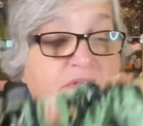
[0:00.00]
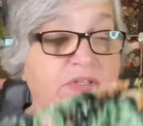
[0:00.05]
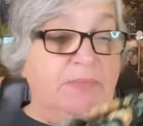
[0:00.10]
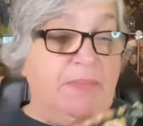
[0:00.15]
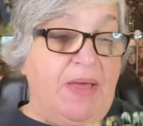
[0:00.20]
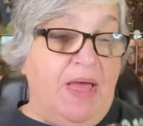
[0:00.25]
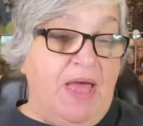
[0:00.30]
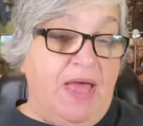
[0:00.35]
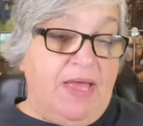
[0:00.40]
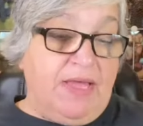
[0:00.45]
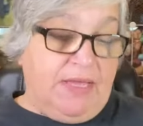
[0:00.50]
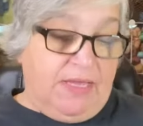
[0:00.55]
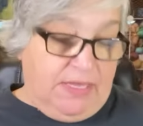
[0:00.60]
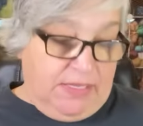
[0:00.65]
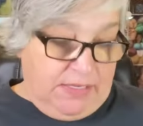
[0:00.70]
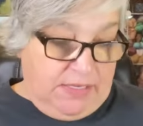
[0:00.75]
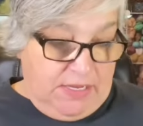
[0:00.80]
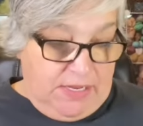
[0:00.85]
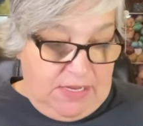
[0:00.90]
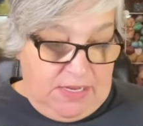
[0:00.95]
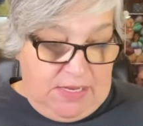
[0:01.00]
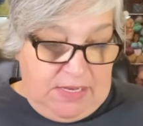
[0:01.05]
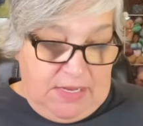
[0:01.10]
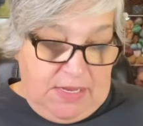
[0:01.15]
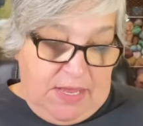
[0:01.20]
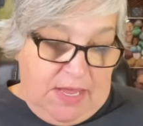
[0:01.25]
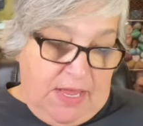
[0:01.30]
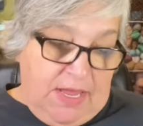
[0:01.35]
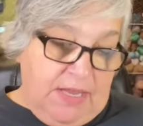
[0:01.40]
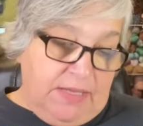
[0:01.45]
the bag.
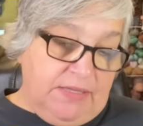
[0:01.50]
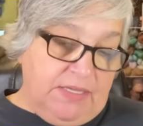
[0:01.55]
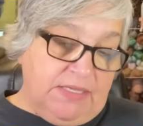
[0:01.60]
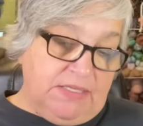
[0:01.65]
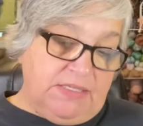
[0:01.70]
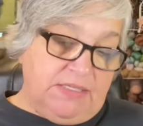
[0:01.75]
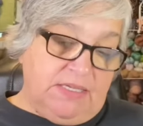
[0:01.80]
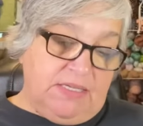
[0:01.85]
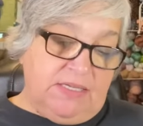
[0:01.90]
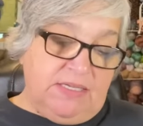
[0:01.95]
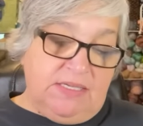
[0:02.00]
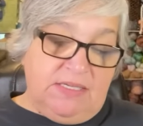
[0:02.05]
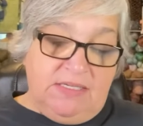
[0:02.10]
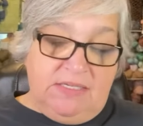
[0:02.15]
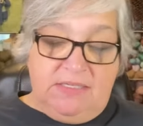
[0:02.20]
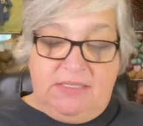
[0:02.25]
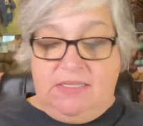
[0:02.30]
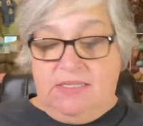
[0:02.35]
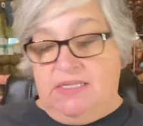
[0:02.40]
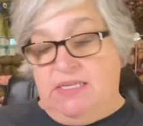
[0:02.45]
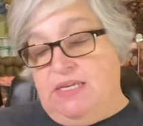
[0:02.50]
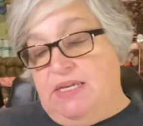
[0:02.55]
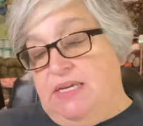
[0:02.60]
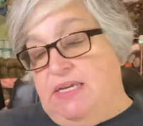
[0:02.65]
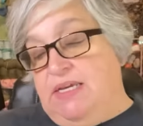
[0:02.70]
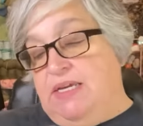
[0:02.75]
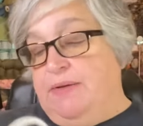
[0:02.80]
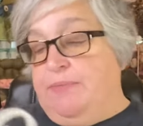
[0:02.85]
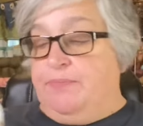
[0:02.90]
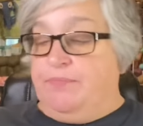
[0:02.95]
And this is
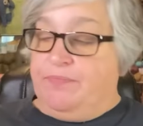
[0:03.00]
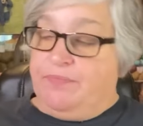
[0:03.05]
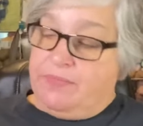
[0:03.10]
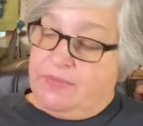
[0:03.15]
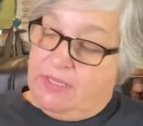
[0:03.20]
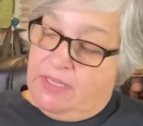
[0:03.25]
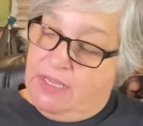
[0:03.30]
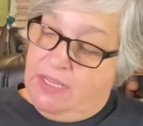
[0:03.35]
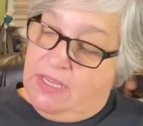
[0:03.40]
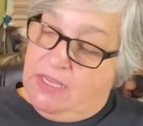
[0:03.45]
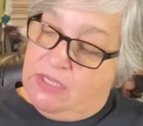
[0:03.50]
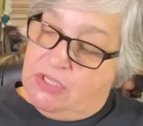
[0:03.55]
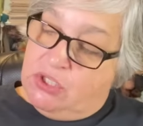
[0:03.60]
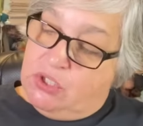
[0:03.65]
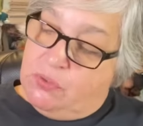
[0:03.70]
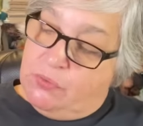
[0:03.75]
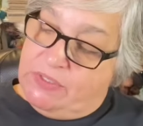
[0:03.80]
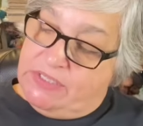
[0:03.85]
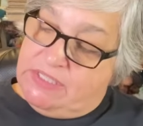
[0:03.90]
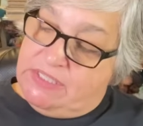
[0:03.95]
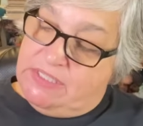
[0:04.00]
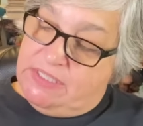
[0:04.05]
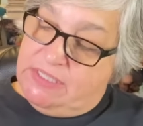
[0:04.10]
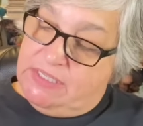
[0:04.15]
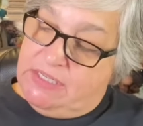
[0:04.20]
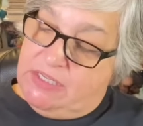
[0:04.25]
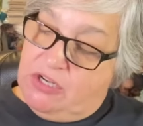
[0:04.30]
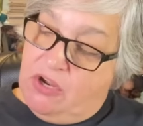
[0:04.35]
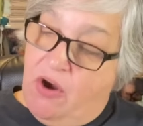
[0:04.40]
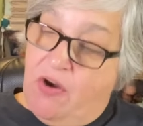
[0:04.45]
the
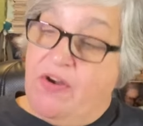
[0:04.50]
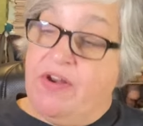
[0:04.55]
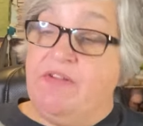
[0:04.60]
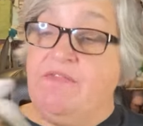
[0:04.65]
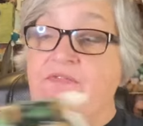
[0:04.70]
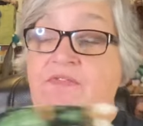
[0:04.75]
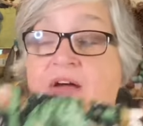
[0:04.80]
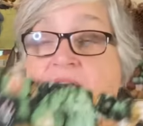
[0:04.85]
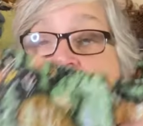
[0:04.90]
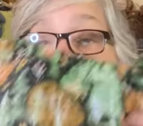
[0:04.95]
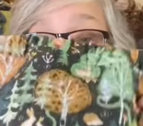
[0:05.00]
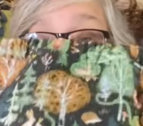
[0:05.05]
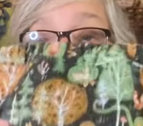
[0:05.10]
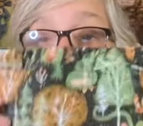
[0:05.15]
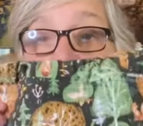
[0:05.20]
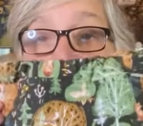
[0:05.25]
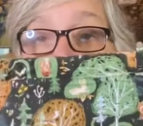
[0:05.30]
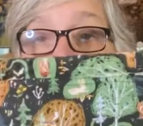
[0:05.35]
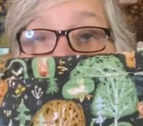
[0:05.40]
twisted yarn and fiber